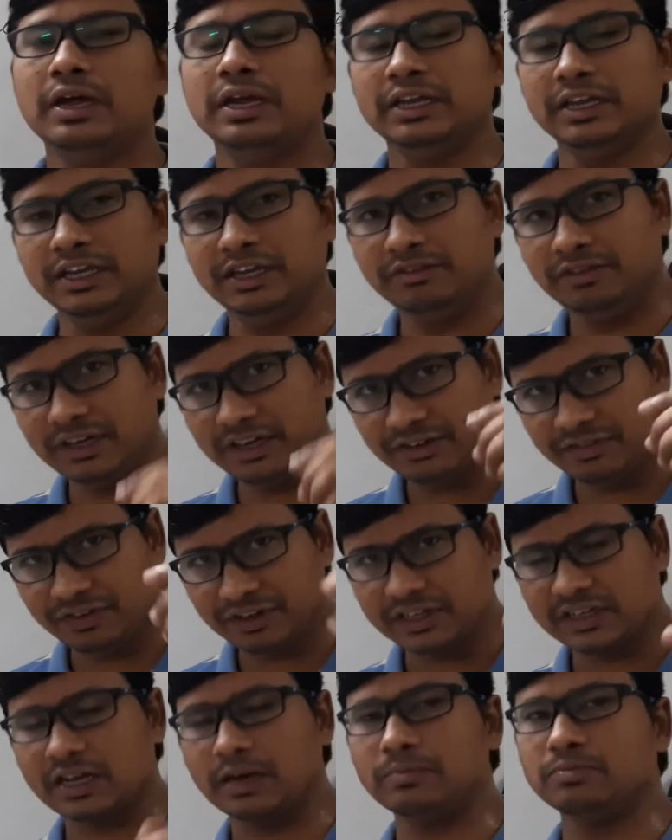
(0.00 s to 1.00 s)
Even if
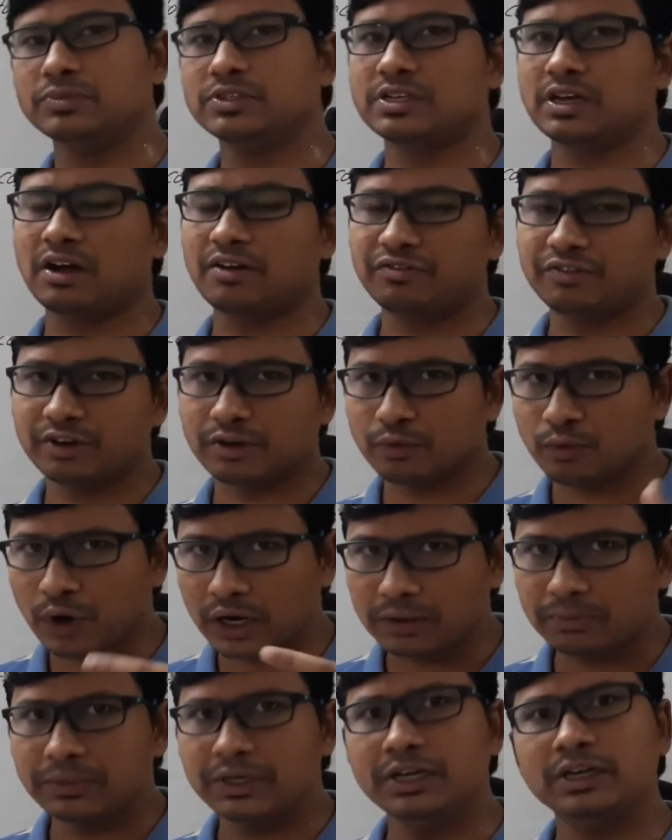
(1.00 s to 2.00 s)
it comes after
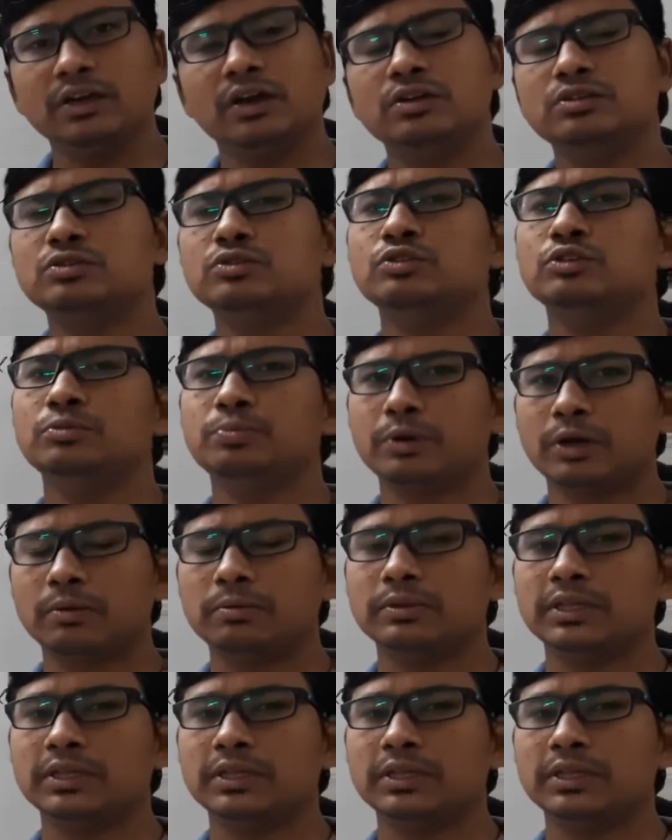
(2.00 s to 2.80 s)
one minute also no problem.